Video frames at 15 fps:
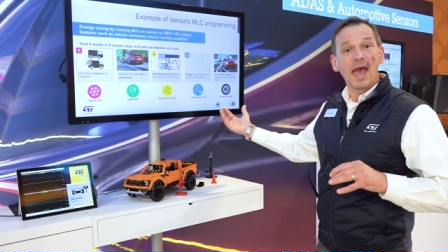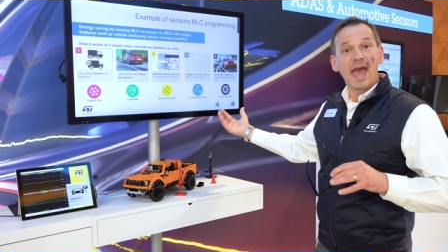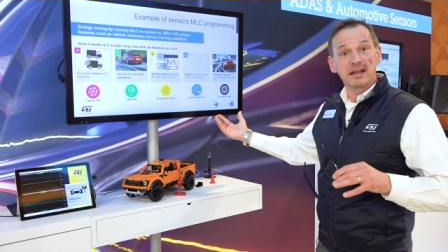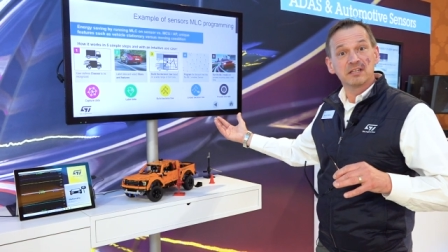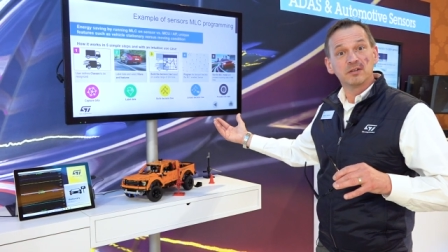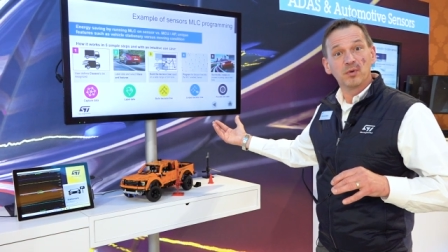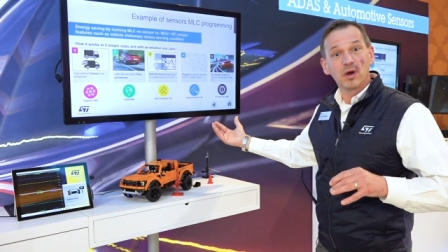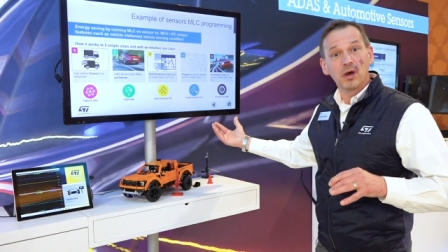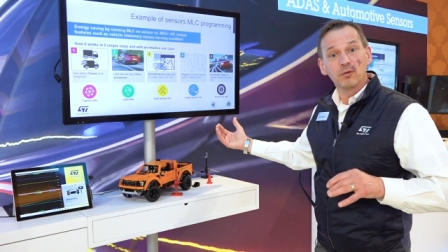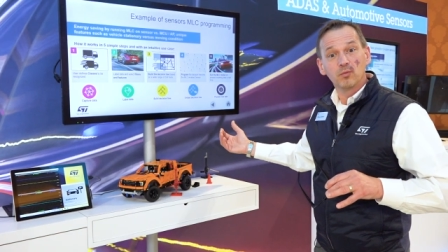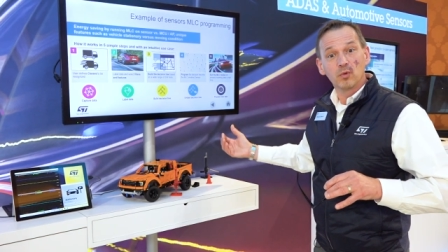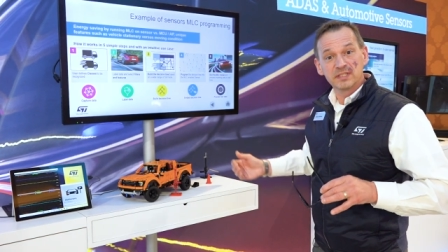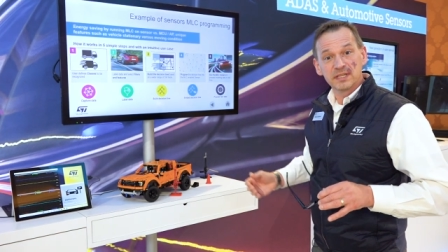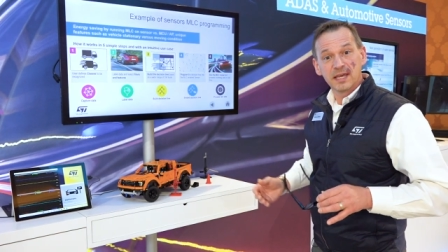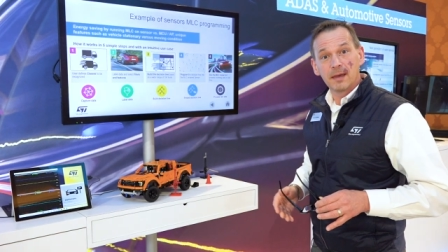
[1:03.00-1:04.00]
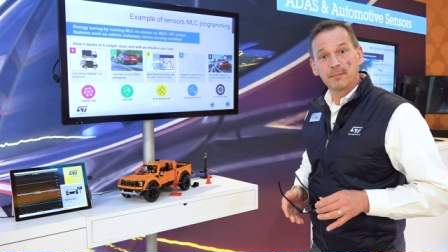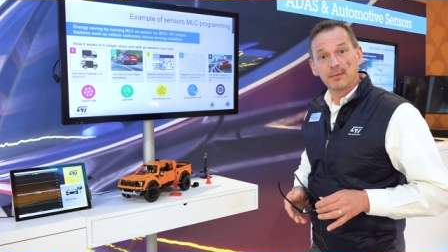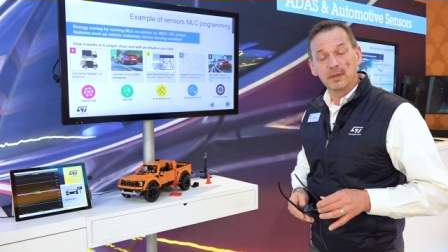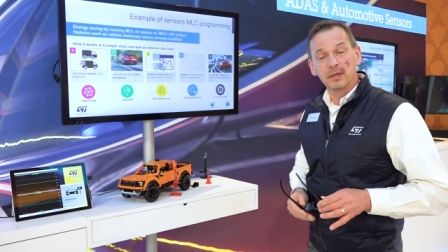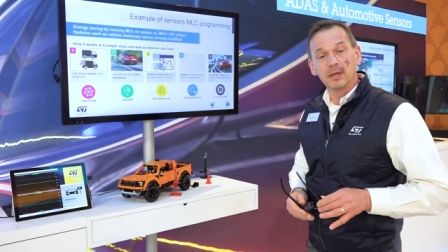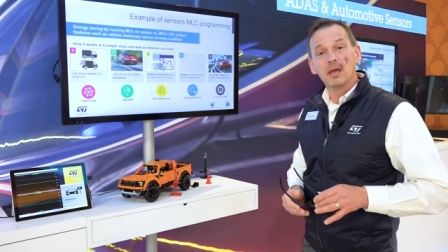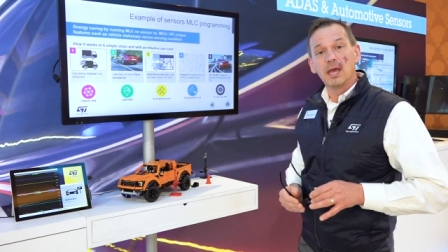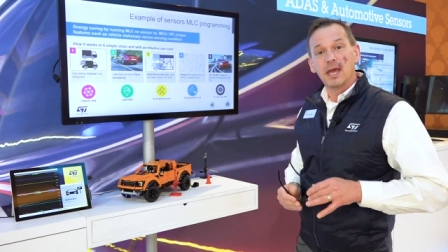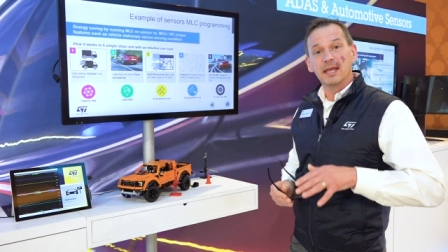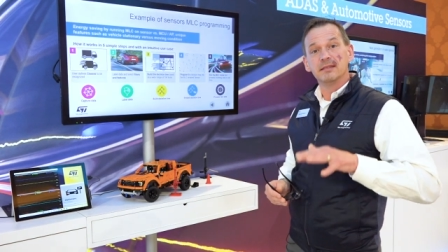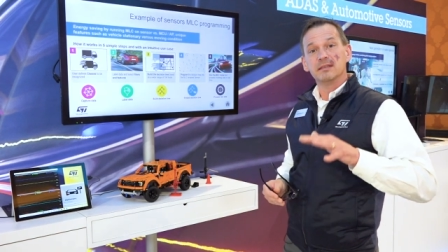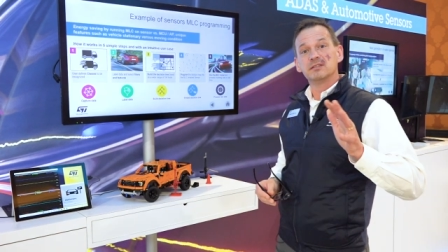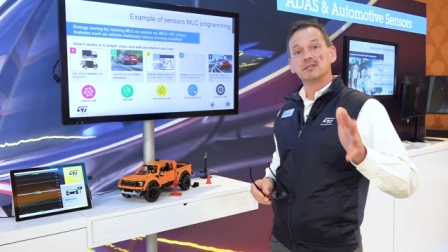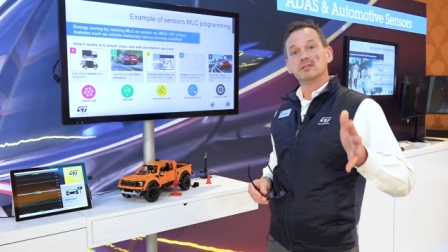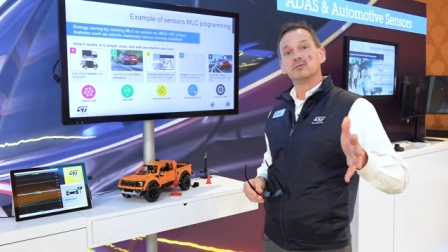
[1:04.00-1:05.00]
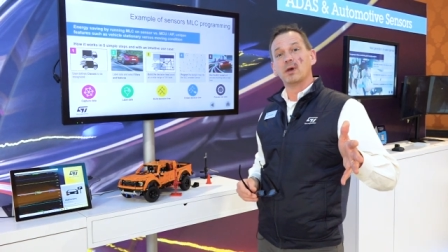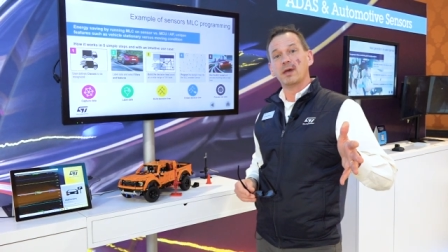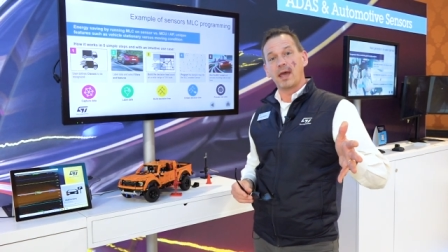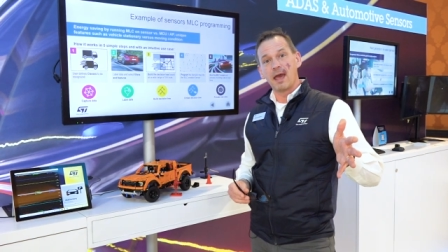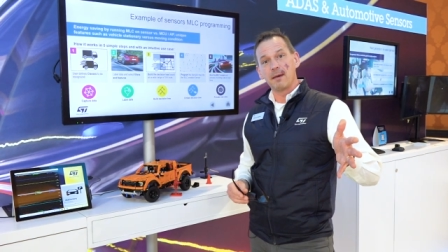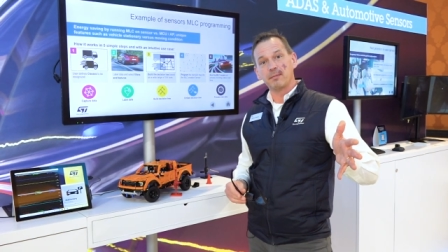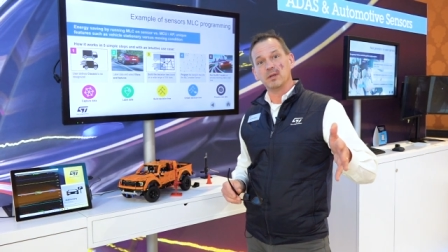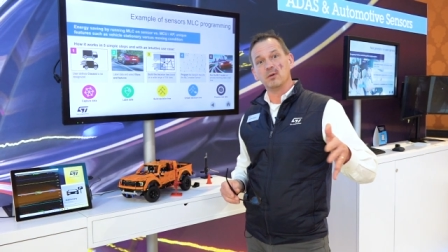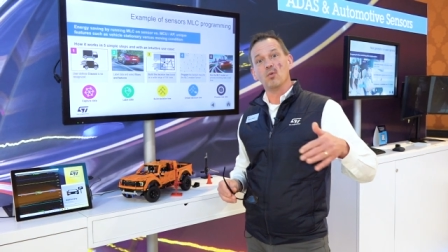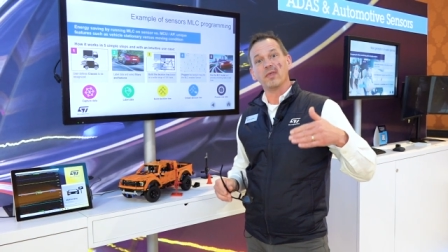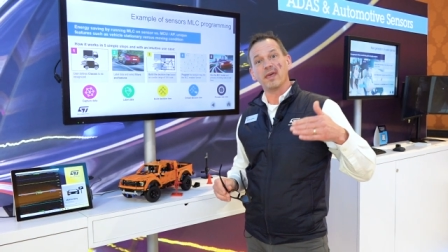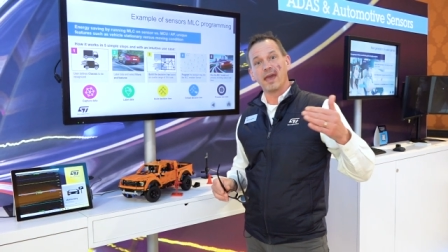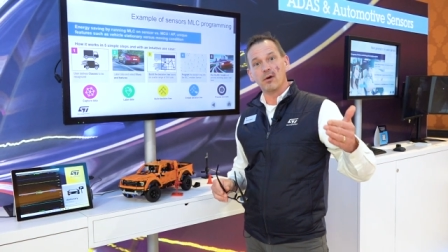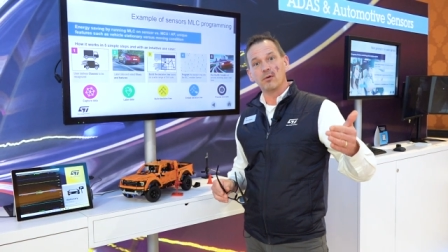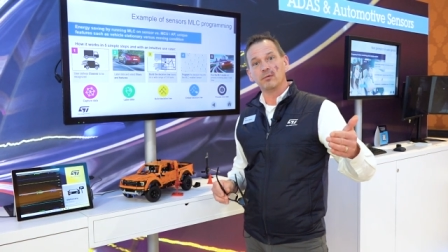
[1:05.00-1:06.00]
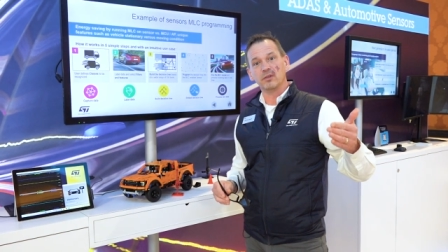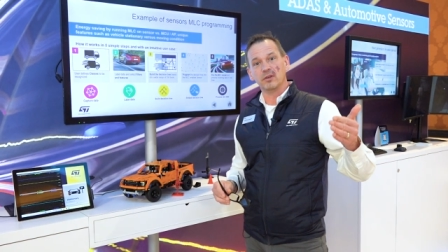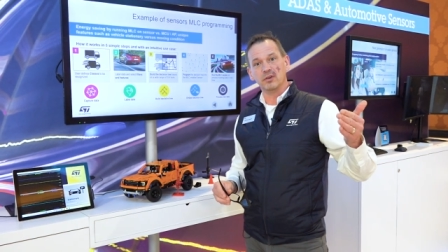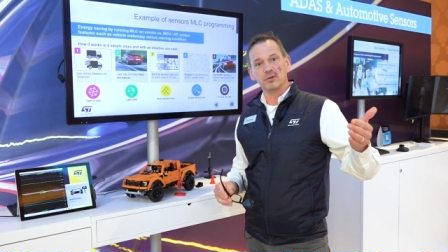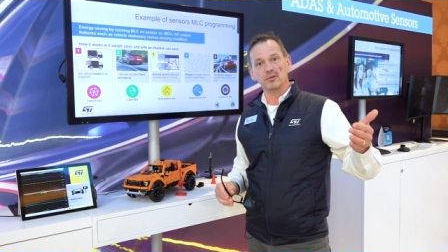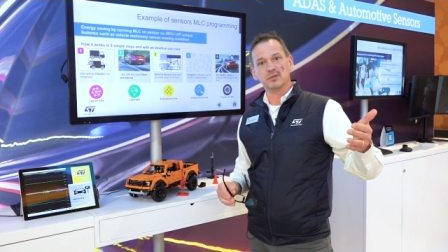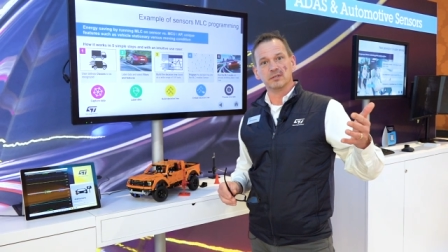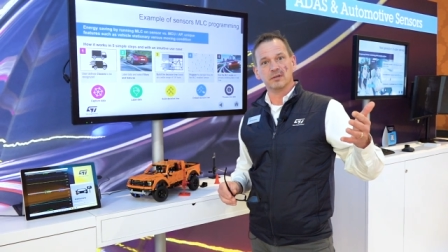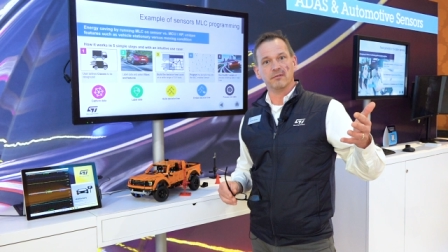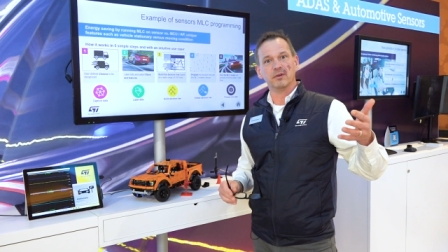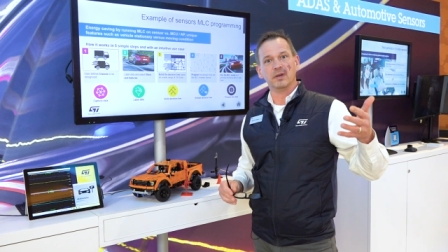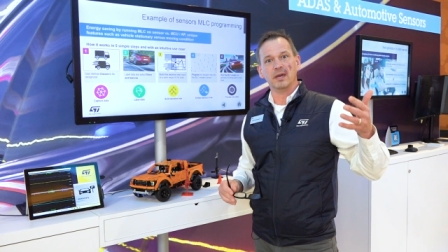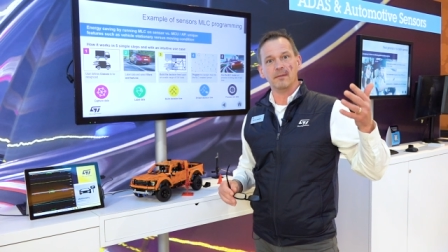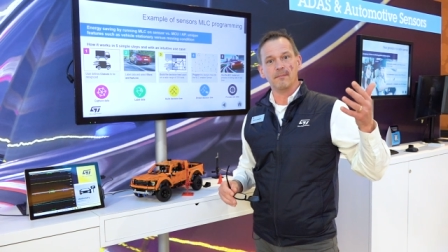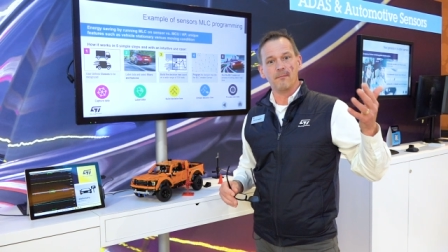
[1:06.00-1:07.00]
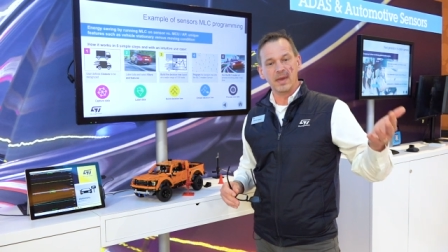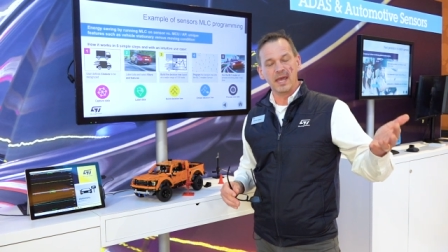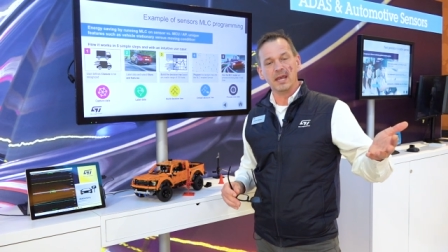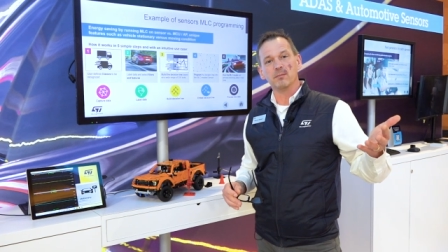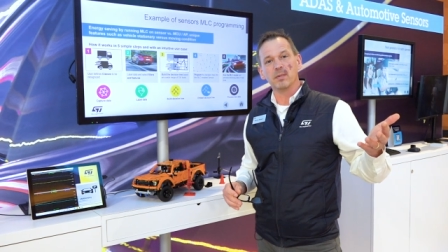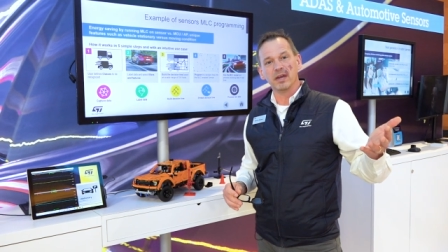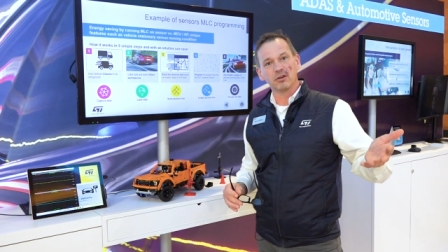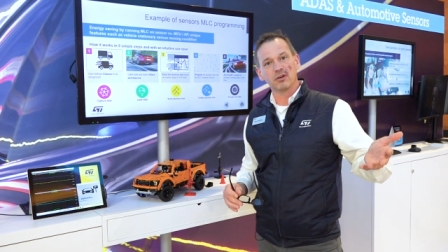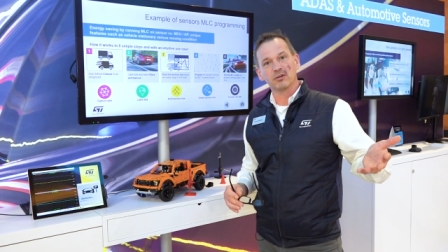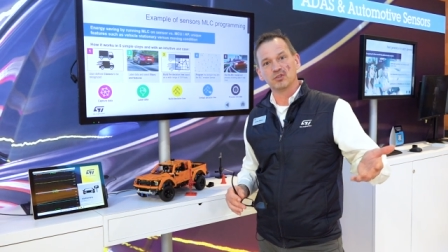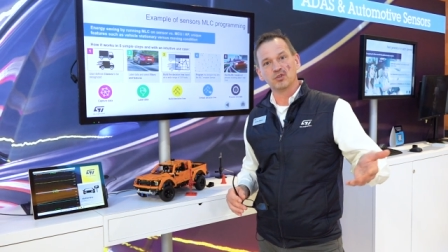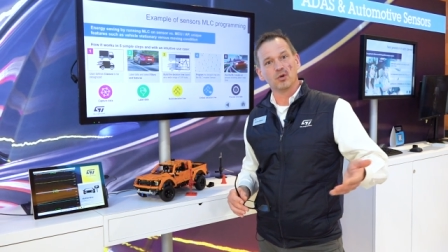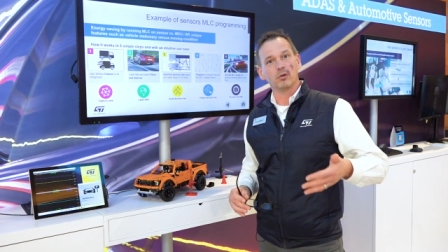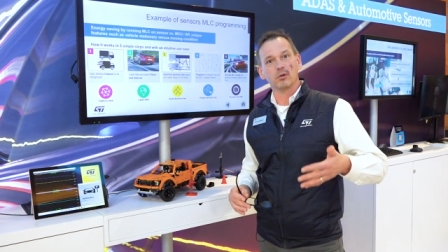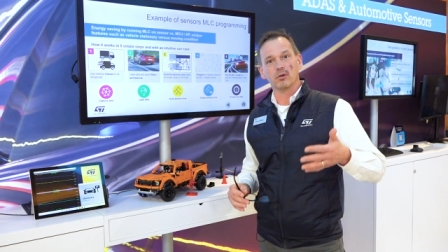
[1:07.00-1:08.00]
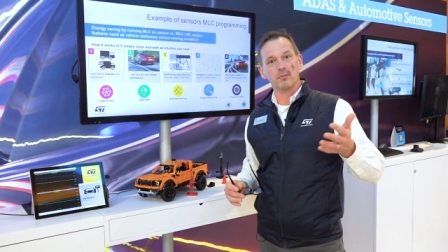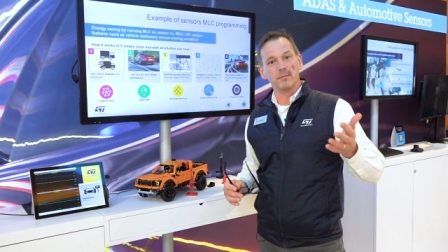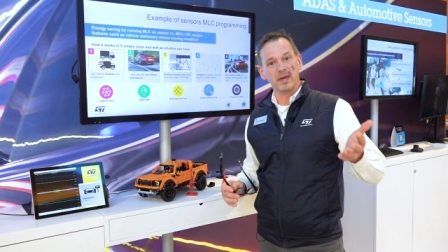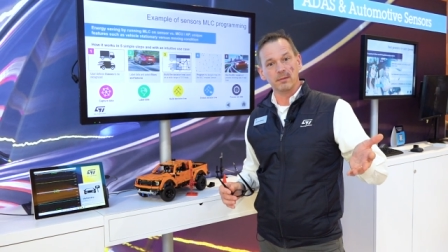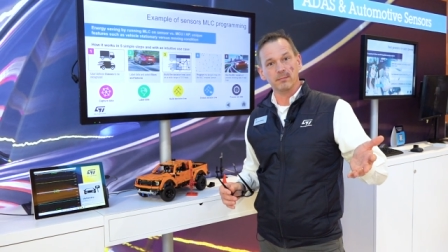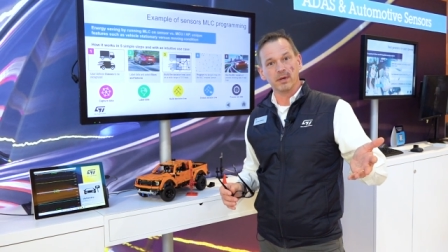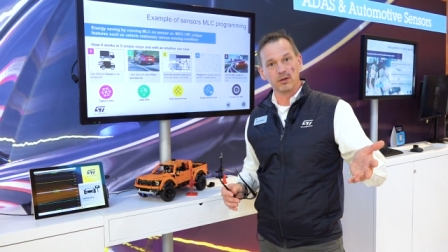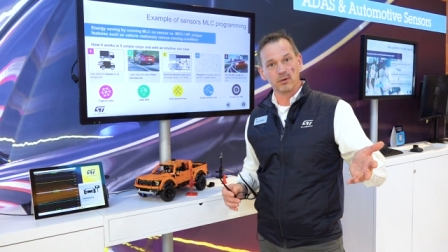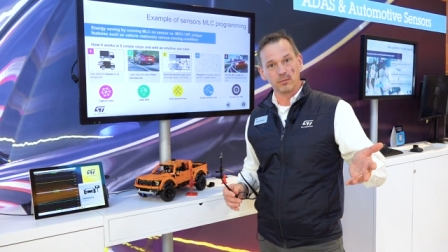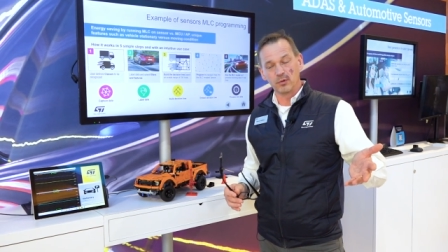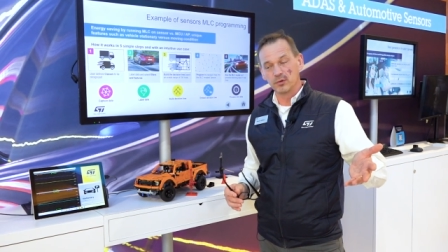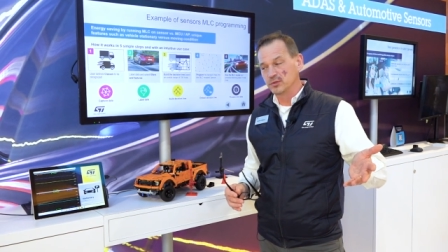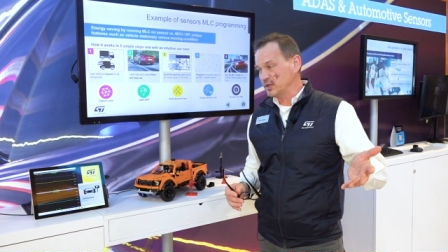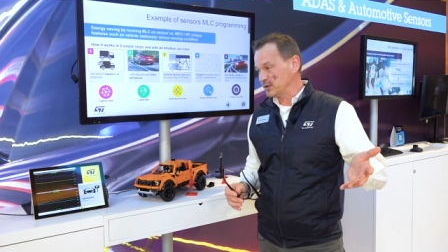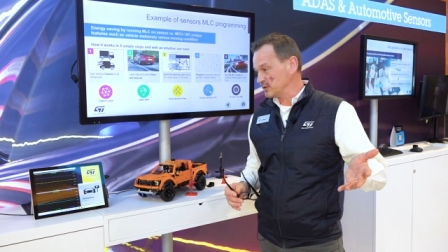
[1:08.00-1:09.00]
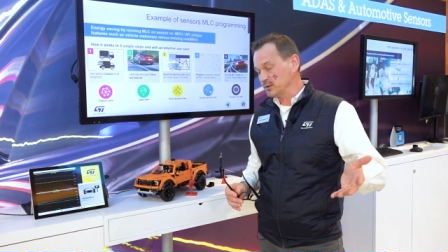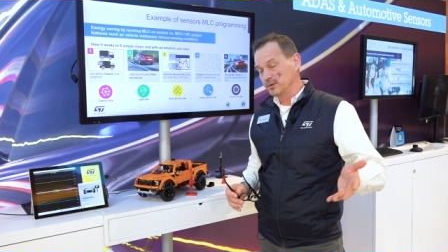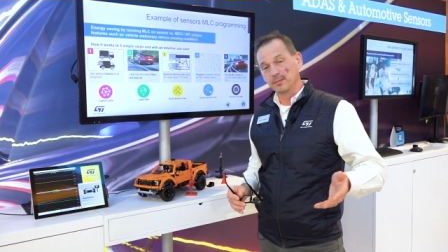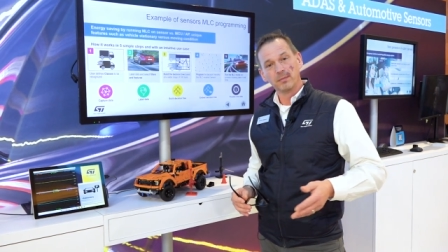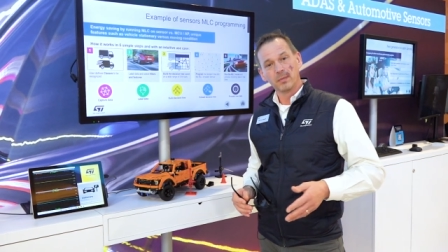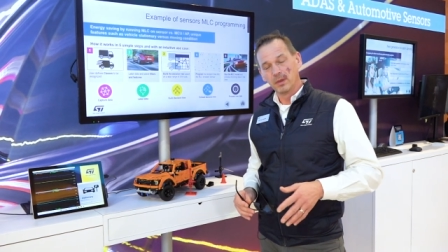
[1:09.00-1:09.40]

act upon what's happening. And this is what's happening without the use of a main microcontroller or a main microprocessor.